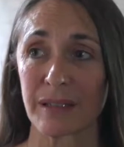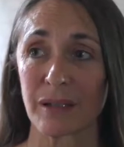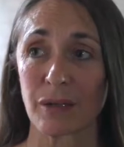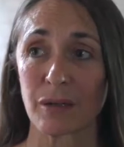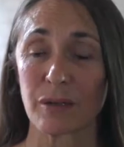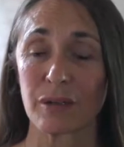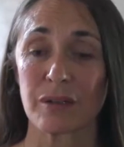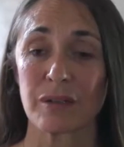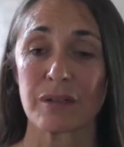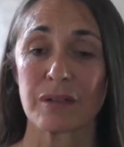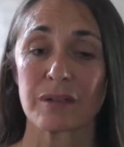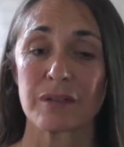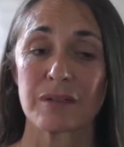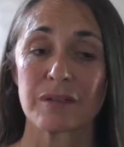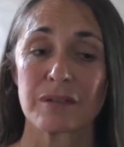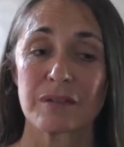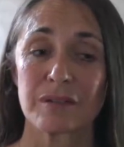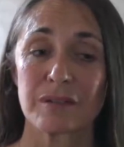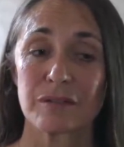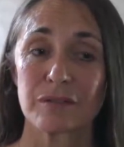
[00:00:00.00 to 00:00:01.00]
They're
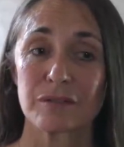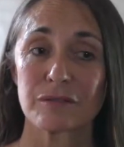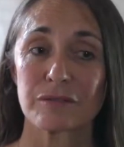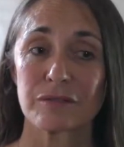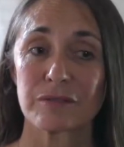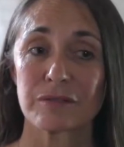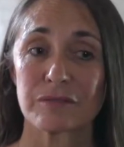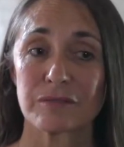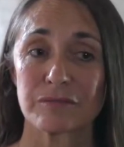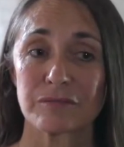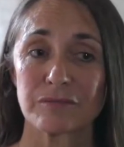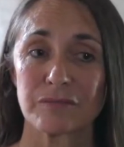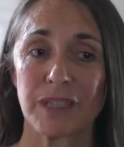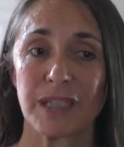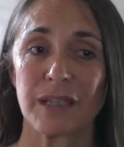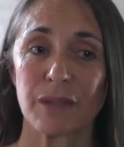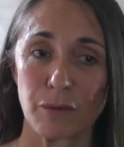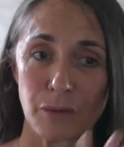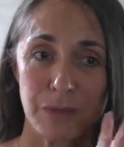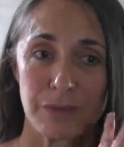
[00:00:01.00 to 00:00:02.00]

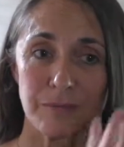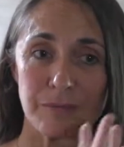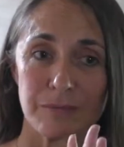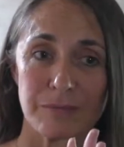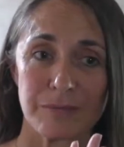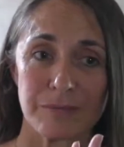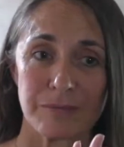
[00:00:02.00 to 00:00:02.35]
anyway.